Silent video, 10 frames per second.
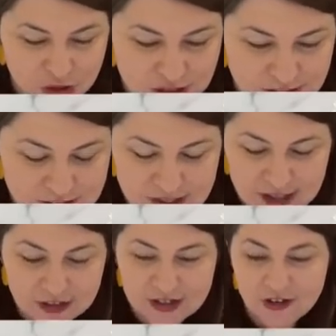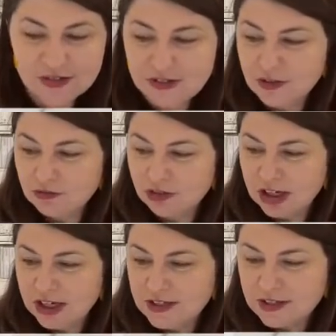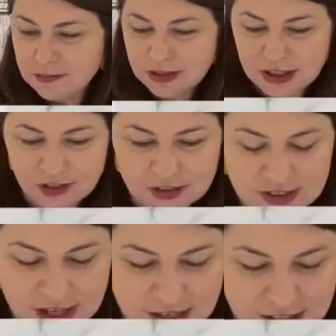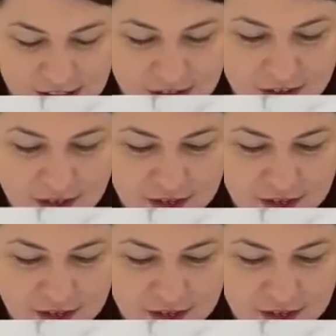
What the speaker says: You can see, because I was even ringing someone the other day.